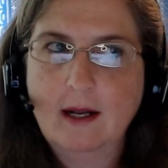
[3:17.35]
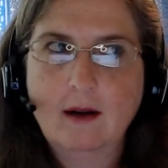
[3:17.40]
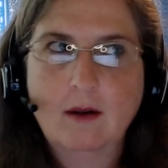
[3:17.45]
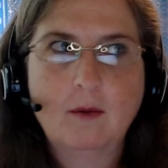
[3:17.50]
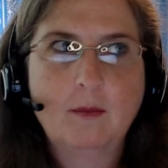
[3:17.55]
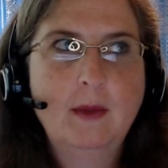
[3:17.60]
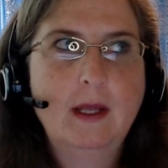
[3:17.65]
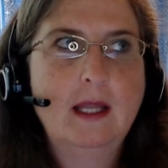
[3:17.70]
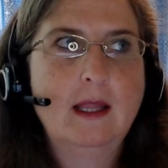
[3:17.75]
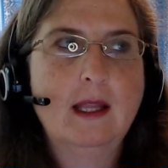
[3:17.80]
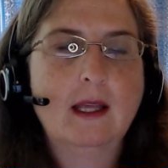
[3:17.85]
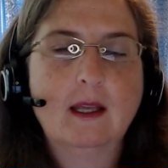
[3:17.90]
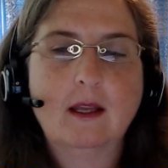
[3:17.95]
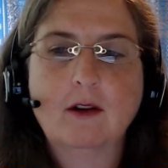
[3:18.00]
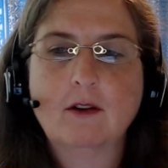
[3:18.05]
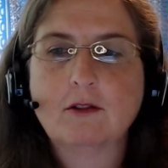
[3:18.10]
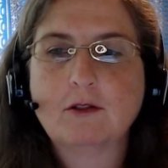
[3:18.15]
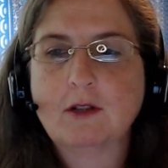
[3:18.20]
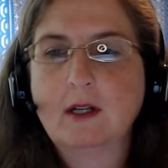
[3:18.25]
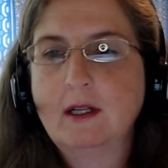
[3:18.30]
I don't mean like
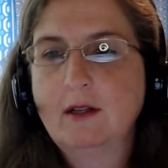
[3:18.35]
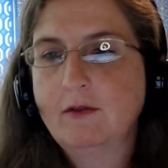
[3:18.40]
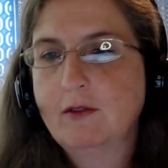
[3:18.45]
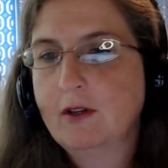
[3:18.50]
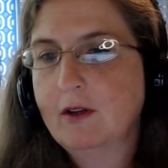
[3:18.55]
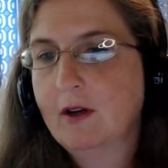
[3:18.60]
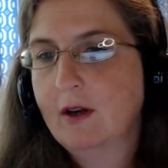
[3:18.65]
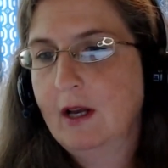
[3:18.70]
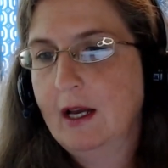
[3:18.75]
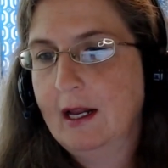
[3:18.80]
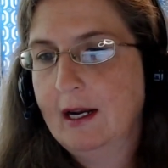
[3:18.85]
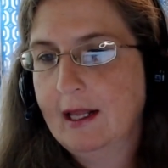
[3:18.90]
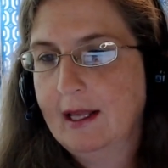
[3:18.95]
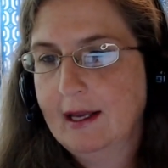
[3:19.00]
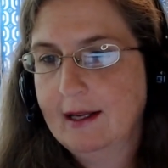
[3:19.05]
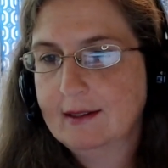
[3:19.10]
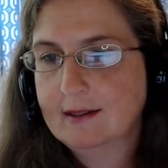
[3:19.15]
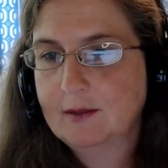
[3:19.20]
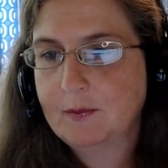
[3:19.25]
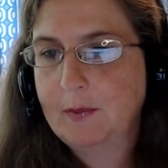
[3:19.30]
you're trying to figure out how to
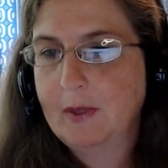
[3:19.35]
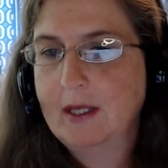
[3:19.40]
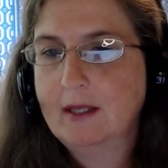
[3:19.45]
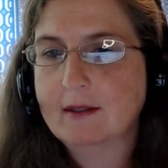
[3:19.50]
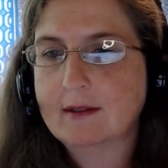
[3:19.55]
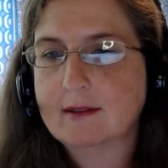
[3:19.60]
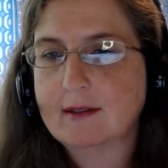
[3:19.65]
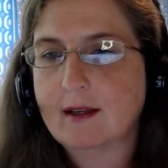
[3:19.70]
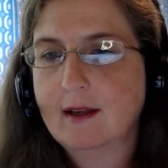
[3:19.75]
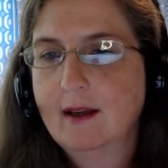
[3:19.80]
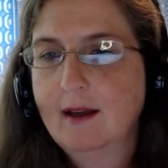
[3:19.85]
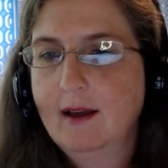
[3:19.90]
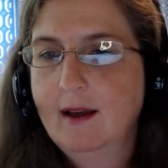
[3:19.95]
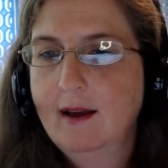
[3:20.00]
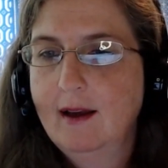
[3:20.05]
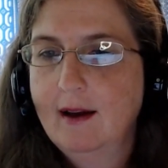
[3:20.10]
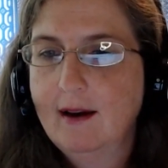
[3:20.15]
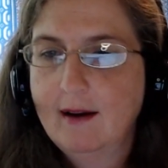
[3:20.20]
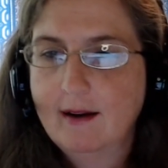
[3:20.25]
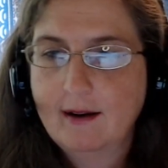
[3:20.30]
cast spells
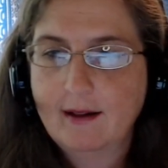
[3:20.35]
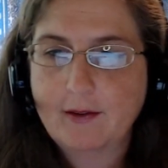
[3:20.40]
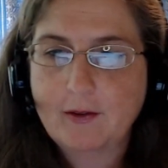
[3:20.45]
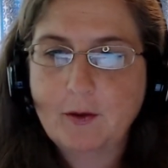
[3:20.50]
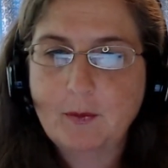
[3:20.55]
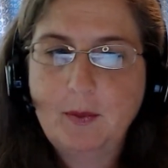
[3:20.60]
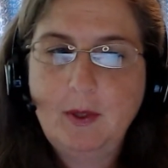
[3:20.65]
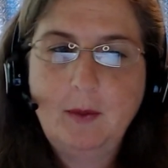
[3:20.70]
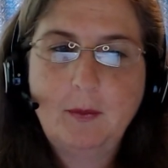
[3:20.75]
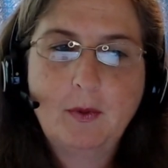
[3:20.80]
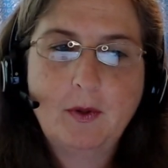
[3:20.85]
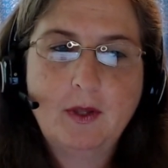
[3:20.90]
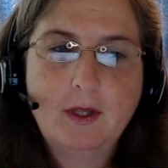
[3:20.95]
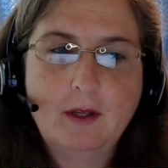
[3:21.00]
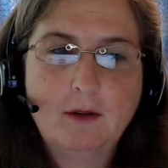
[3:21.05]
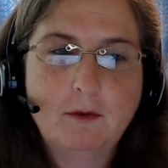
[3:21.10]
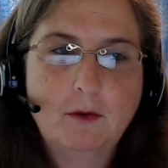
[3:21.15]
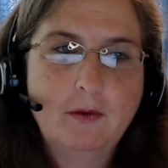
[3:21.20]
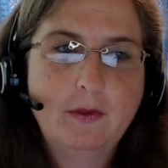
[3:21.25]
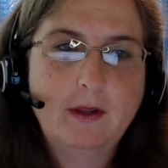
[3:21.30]
on other people
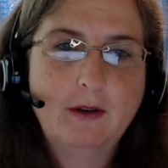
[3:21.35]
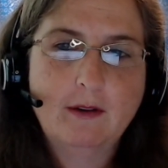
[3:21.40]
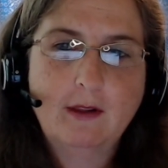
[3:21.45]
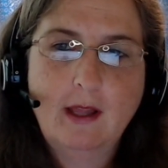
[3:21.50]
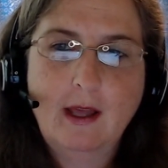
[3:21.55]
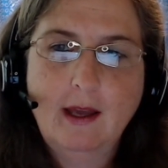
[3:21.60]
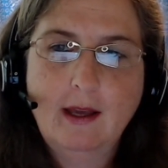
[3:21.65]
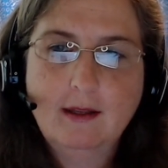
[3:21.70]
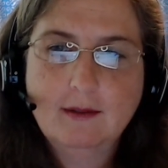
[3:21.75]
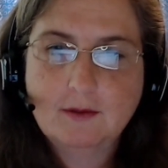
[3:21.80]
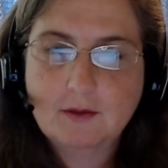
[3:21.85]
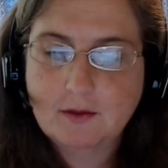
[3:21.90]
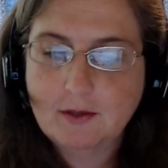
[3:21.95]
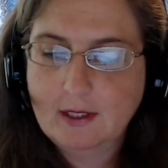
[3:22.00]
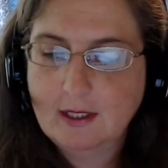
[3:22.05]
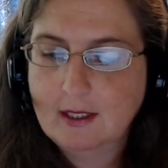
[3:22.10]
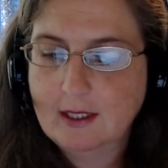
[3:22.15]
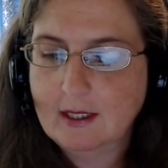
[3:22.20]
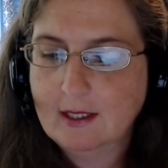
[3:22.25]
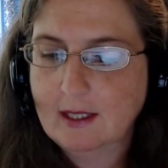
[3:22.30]
and ruin their lives or
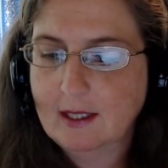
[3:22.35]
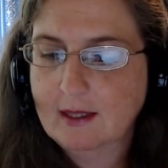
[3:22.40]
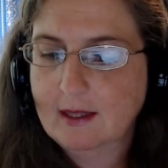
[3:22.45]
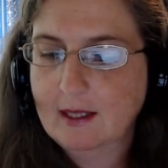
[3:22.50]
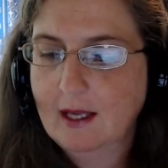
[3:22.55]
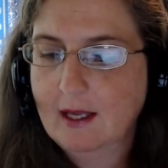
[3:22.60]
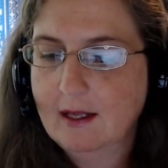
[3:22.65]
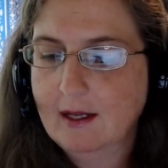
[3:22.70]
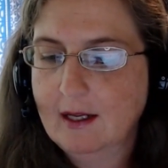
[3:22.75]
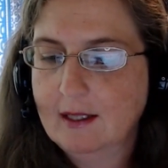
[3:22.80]
anything like that.